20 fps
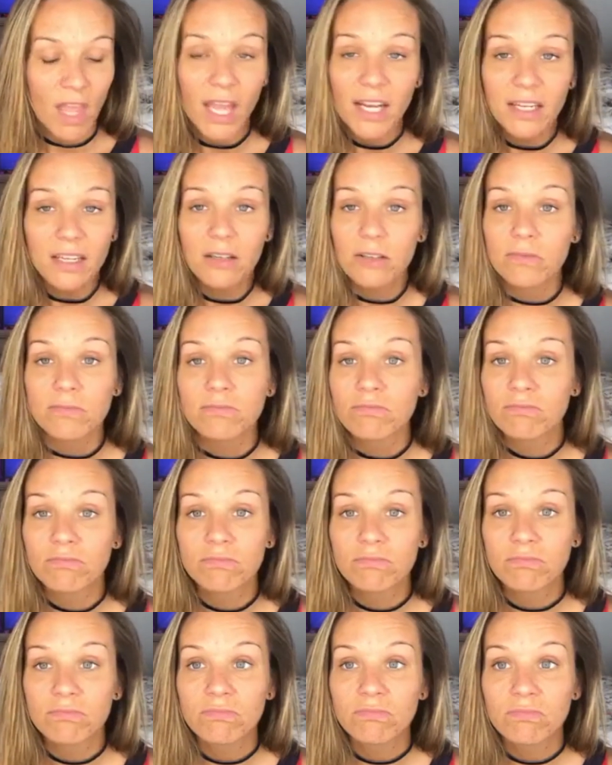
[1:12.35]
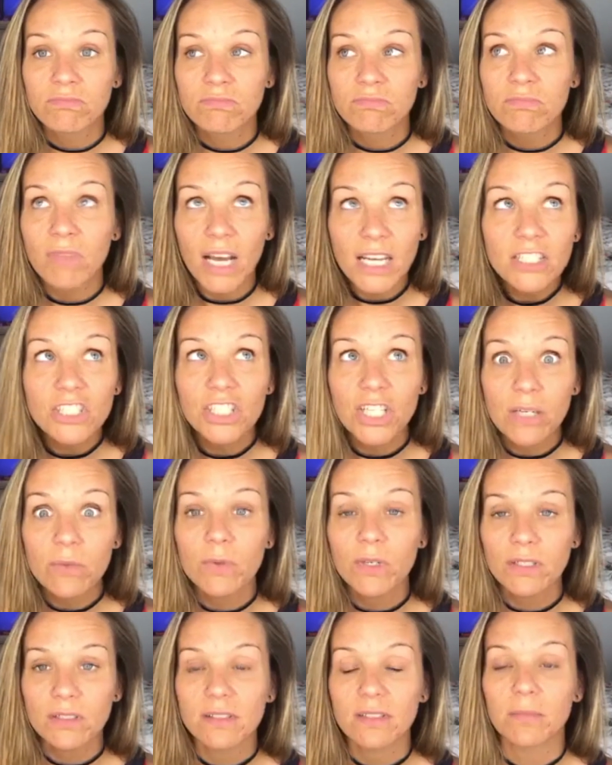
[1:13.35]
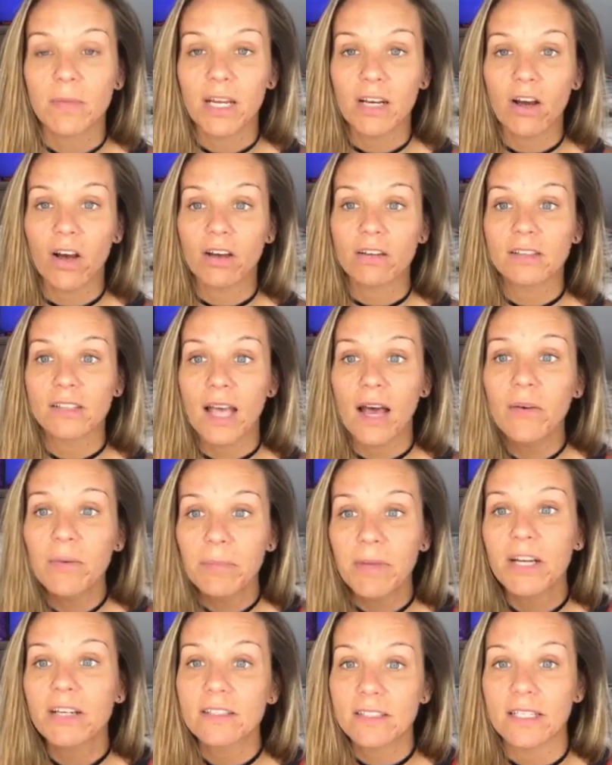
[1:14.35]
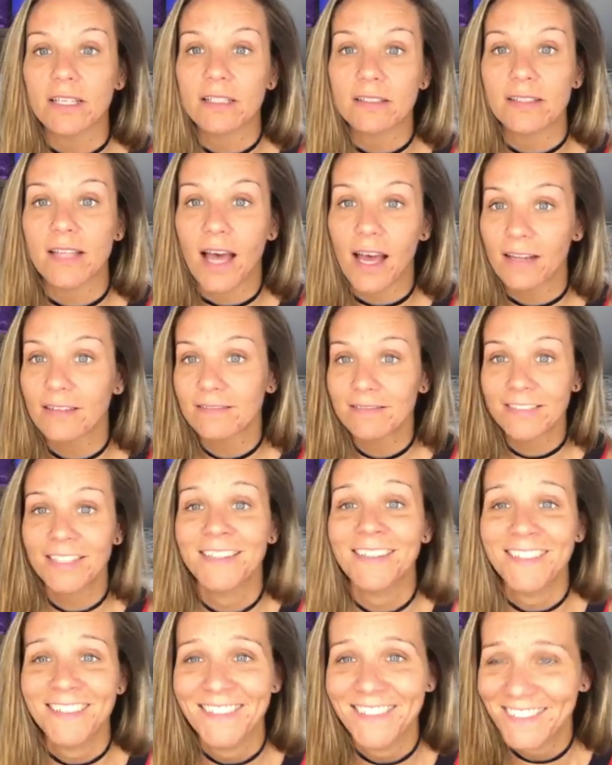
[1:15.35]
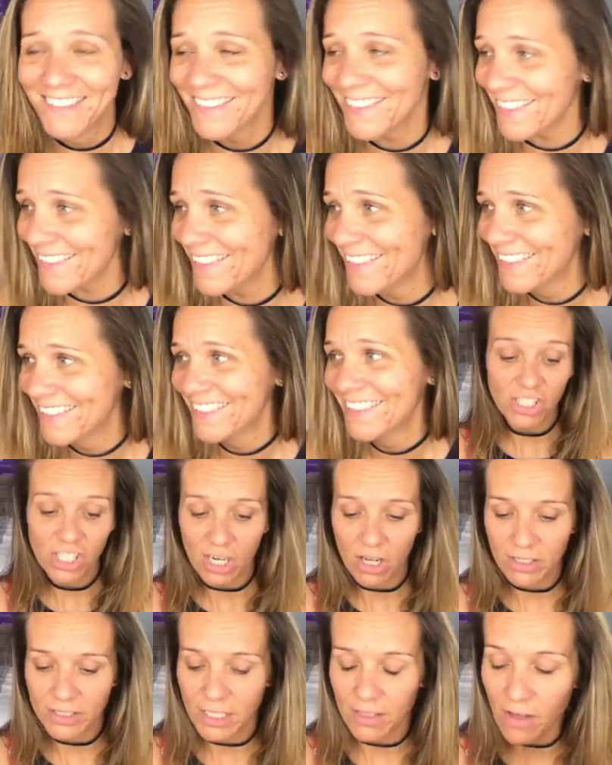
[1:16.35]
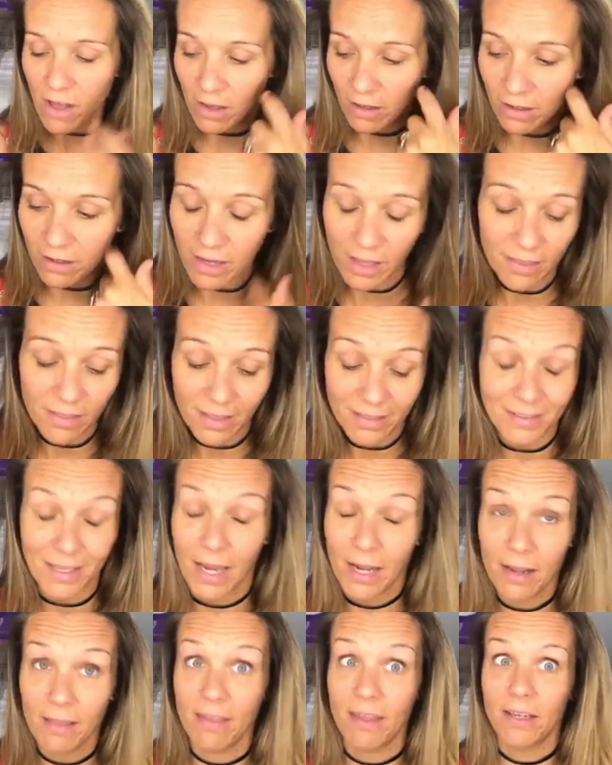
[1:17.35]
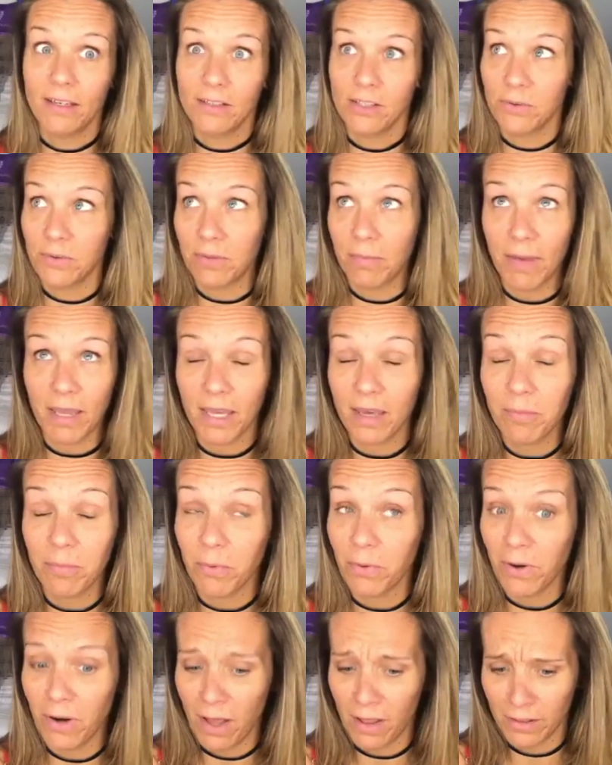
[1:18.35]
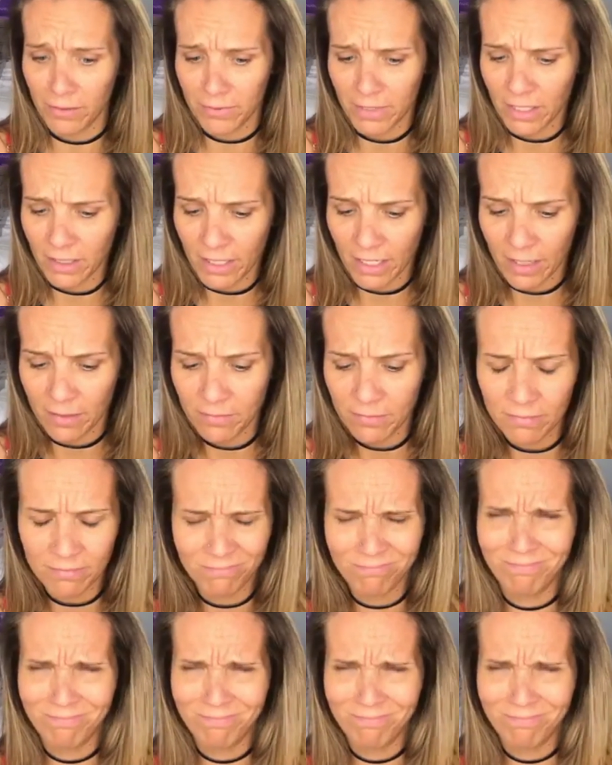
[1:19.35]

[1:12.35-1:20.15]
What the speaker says: I do. I shed worse than my dogs. How embarrassing is that? Shed all day long. Not that that has anything to do with makeup or Hollywood glam.